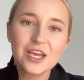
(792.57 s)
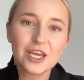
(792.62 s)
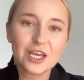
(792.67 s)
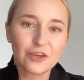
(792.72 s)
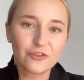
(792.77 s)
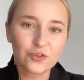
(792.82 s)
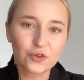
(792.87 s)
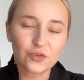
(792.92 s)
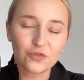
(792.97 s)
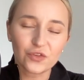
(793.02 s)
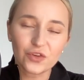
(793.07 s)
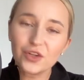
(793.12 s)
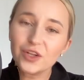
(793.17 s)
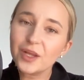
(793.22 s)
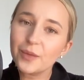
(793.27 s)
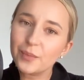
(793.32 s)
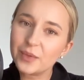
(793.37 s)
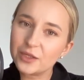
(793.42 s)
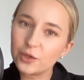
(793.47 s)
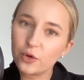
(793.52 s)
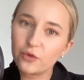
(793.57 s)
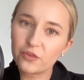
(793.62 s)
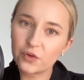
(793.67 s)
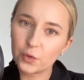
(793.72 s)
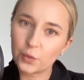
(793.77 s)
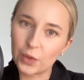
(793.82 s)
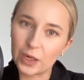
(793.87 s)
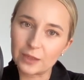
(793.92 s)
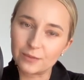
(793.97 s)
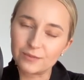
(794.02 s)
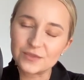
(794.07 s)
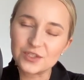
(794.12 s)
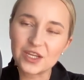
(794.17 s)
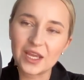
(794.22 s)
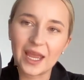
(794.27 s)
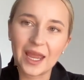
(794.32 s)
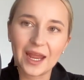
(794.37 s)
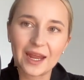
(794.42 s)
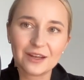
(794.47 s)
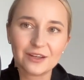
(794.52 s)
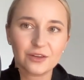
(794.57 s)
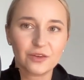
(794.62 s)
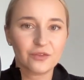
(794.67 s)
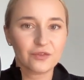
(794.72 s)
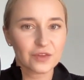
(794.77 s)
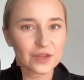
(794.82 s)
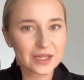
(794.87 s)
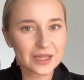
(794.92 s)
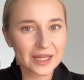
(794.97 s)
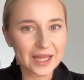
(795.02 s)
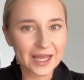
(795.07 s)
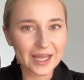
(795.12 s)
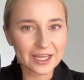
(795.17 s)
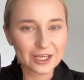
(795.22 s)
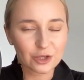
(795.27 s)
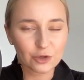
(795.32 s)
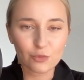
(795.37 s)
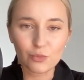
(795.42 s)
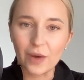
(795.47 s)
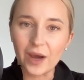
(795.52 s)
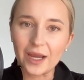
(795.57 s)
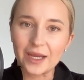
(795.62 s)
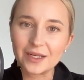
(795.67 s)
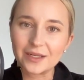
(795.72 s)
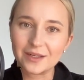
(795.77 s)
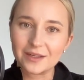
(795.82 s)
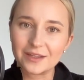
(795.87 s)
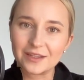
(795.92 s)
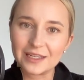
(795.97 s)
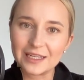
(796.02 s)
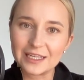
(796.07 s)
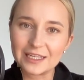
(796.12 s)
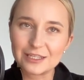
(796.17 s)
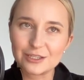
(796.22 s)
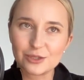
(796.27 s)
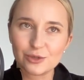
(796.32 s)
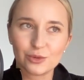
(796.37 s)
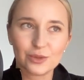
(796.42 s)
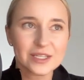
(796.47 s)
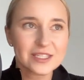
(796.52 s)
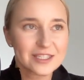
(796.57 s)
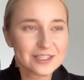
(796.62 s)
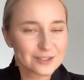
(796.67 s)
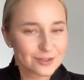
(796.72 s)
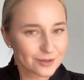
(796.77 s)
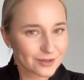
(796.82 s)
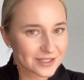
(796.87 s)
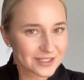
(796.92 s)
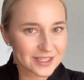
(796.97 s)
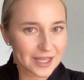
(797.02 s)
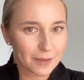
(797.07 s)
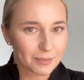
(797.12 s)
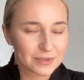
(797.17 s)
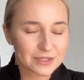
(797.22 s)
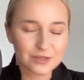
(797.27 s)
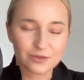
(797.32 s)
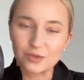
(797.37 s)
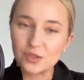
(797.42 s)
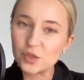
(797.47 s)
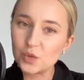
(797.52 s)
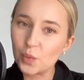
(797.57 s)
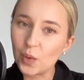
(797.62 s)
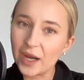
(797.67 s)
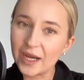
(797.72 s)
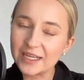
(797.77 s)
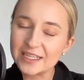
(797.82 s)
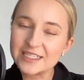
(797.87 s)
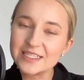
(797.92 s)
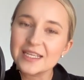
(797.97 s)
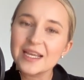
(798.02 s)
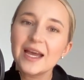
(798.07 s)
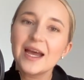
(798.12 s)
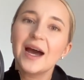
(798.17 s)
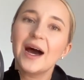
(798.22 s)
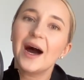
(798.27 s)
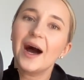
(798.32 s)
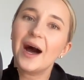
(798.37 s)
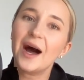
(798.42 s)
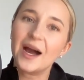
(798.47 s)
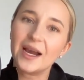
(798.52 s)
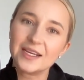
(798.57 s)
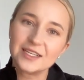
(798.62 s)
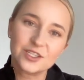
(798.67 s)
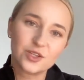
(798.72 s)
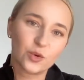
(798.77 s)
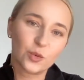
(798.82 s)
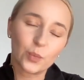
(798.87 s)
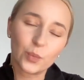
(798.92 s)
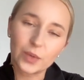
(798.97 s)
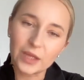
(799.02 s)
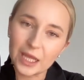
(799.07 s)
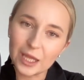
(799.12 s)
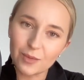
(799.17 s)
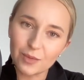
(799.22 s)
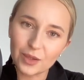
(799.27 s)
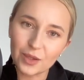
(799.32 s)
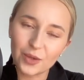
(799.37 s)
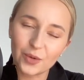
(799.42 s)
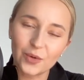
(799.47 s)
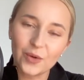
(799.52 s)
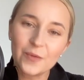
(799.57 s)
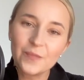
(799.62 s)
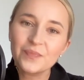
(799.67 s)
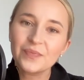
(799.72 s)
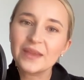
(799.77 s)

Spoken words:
If you feel a bit overwhelmed and feel like you might need to listen to this episode twice, I don't blame you.